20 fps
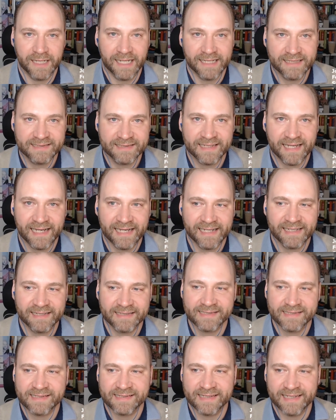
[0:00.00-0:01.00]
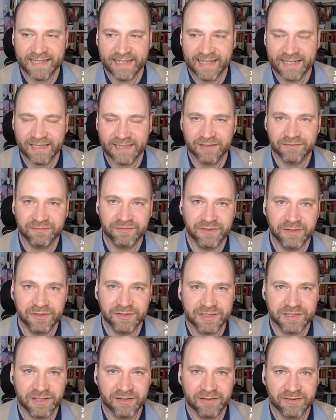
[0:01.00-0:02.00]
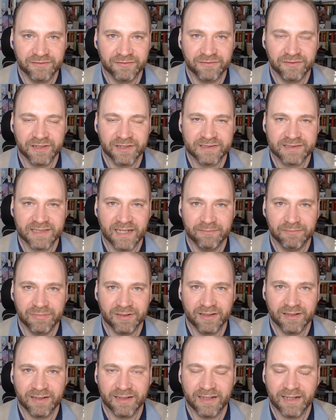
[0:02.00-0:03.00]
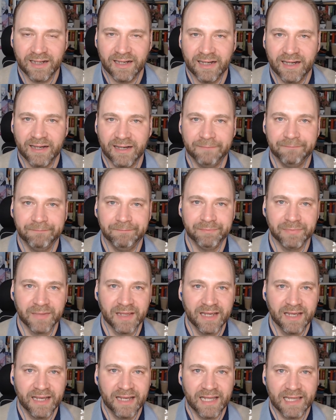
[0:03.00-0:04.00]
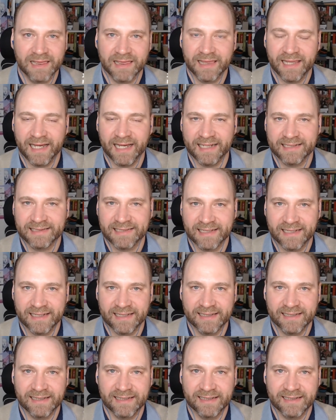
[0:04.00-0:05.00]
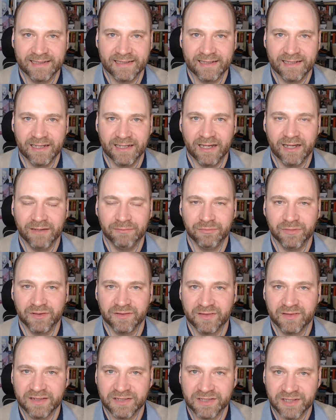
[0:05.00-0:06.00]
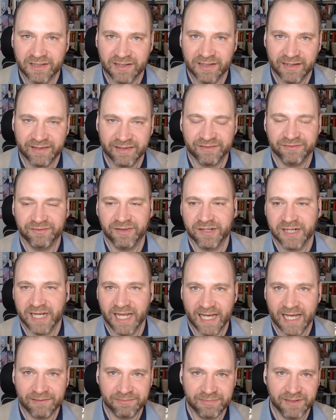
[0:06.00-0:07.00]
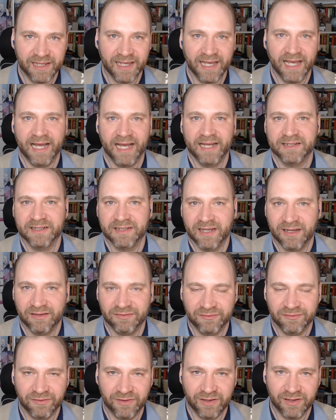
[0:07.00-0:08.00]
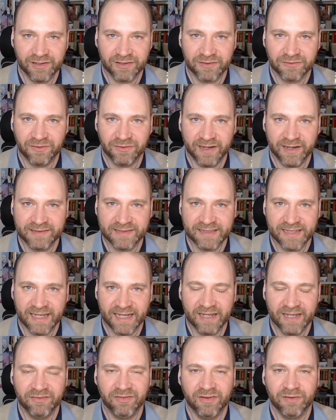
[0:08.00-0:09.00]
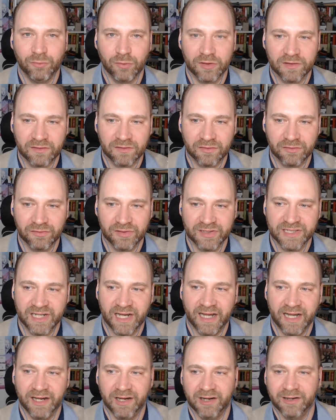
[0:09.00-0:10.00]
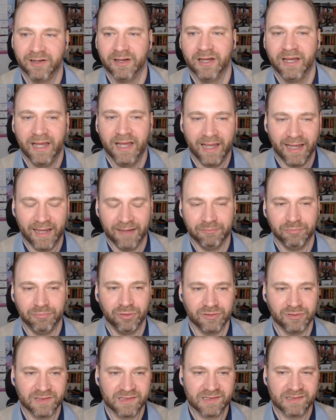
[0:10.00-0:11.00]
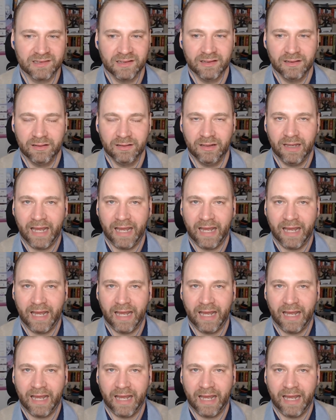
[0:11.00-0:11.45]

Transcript: Plus, I can see in the future, for example, that a musician is very happy, had enough crazy life, and wants to retire, and puts